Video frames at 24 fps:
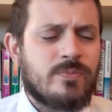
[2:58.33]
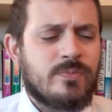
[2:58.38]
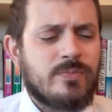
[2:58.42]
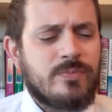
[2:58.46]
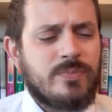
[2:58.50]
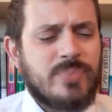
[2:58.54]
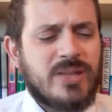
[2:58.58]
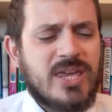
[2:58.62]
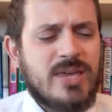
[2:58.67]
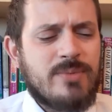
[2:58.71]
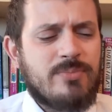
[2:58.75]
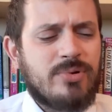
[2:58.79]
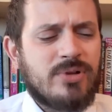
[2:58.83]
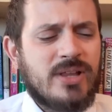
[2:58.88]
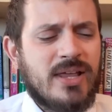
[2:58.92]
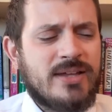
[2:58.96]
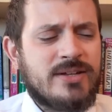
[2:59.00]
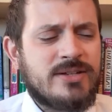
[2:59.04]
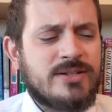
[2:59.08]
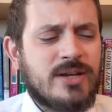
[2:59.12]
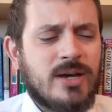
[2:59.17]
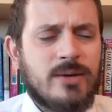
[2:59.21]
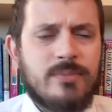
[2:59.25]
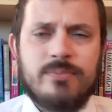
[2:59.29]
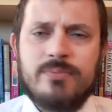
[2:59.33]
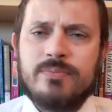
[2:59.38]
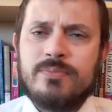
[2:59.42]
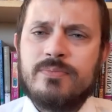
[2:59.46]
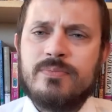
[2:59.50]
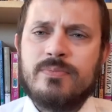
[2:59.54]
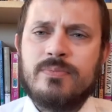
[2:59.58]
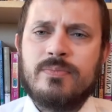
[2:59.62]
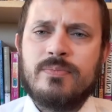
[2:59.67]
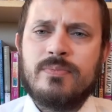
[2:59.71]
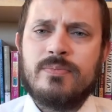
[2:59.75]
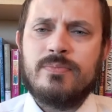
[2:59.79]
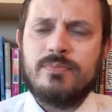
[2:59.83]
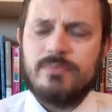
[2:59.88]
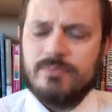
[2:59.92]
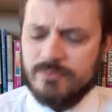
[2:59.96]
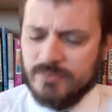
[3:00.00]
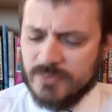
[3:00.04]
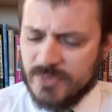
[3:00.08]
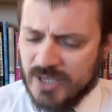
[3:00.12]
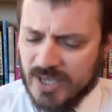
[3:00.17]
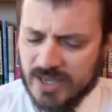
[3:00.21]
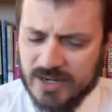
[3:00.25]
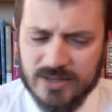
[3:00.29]
people end up
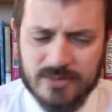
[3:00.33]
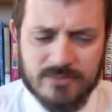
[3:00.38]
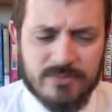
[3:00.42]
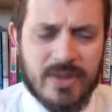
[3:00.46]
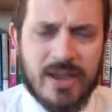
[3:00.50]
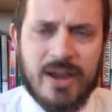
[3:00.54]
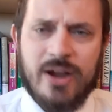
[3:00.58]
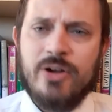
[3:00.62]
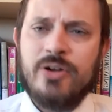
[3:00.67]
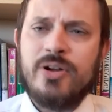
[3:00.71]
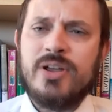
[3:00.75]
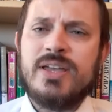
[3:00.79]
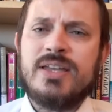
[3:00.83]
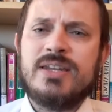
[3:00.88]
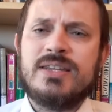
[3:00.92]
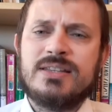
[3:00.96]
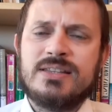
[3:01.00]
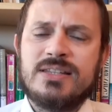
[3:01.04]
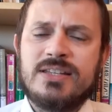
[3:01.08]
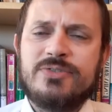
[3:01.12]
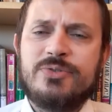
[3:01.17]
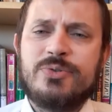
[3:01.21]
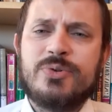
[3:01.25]
getting married and living